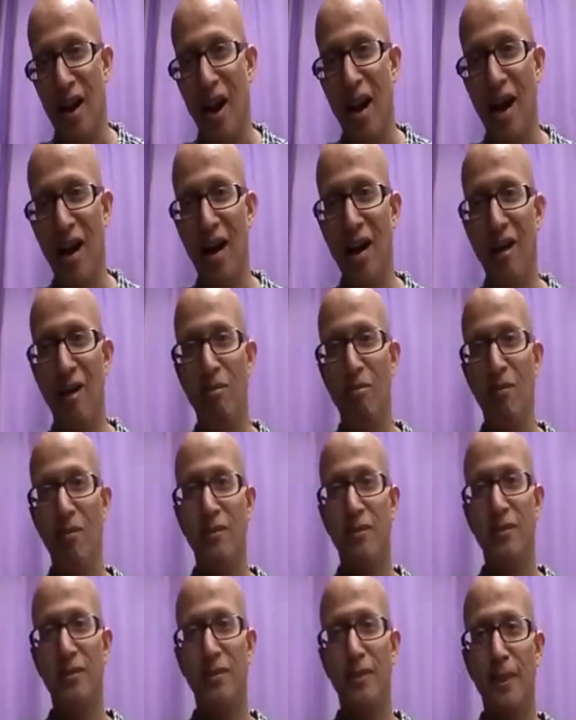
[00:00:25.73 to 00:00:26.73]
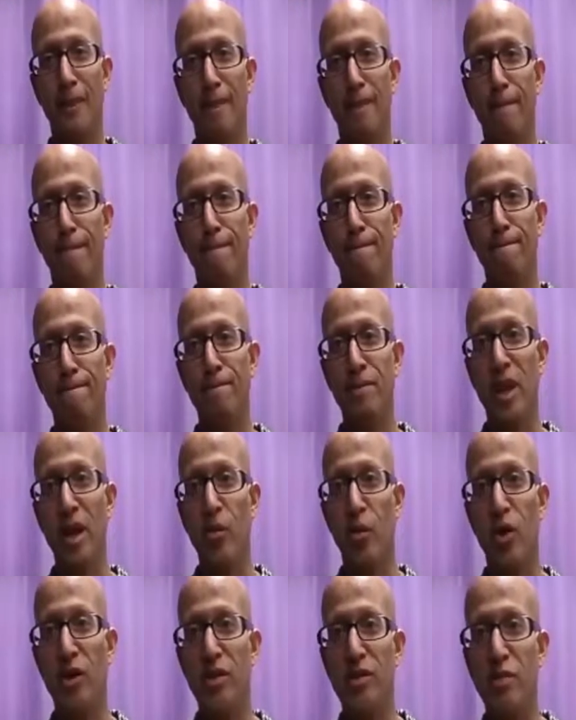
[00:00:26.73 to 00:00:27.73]
Um, I
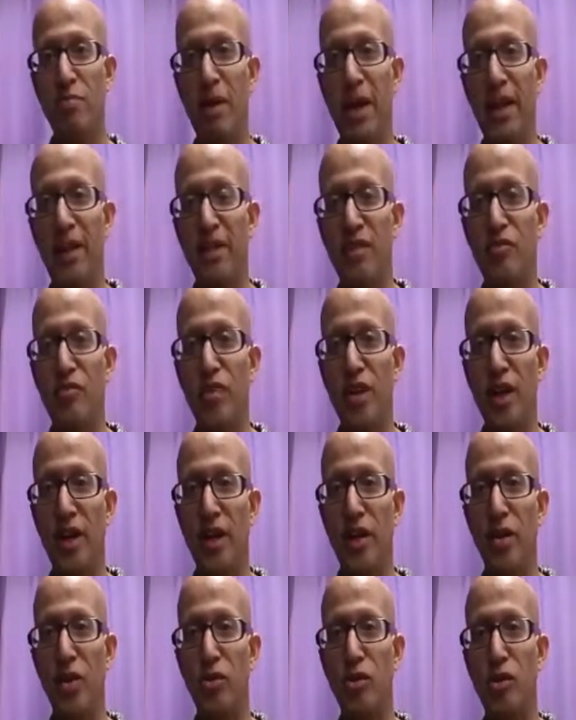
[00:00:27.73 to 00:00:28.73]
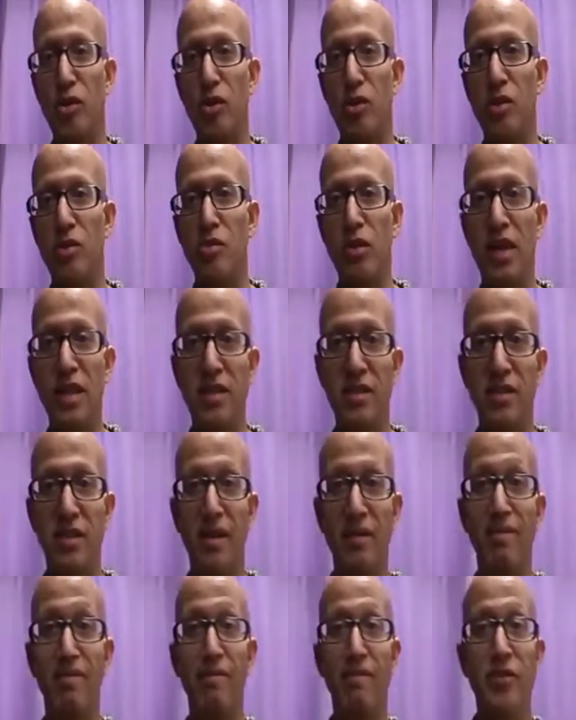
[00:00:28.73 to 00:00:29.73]
wanted to make this video to address
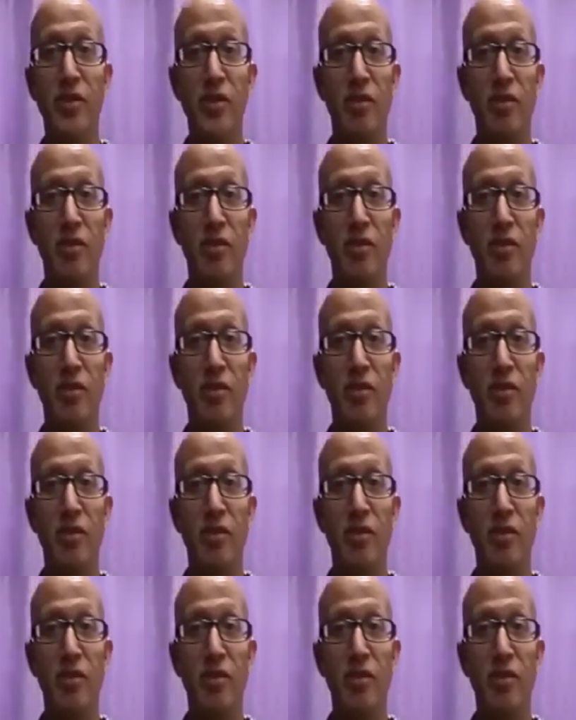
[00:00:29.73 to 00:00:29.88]
some,